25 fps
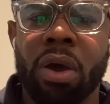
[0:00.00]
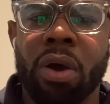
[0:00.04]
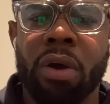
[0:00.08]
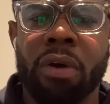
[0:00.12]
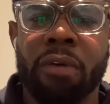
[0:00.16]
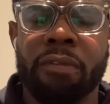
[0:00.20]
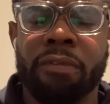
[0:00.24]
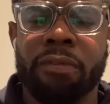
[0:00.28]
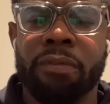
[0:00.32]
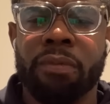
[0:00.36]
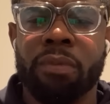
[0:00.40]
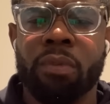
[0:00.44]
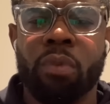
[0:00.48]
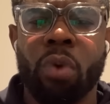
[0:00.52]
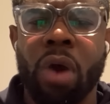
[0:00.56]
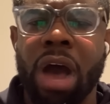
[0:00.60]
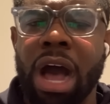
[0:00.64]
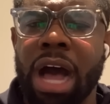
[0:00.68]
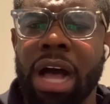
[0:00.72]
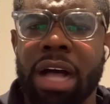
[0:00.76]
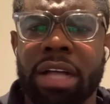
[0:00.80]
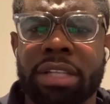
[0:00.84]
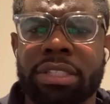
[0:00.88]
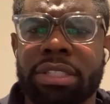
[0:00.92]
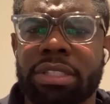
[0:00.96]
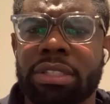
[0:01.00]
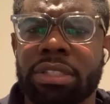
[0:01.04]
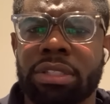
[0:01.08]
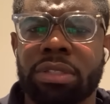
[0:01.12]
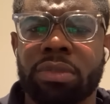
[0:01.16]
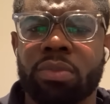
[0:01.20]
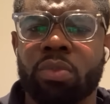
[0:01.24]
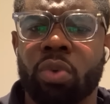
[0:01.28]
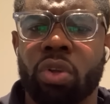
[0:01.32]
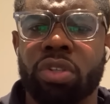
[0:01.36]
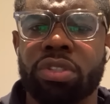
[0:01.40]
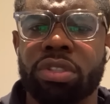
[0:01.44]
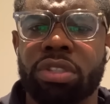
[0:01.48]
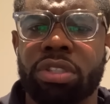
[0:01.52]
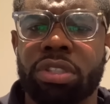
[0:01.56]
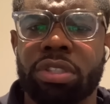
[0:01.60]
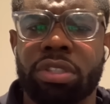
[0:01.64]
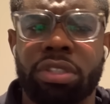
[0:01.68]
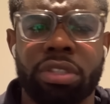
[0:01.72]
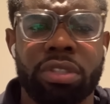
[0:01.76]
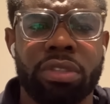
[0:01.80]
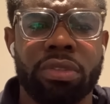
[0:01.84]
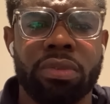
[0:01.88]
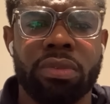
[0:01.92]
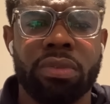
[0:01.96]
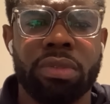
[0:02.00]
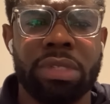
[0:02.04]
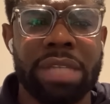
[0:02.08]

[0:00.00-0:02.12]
of what Arsenal want to do.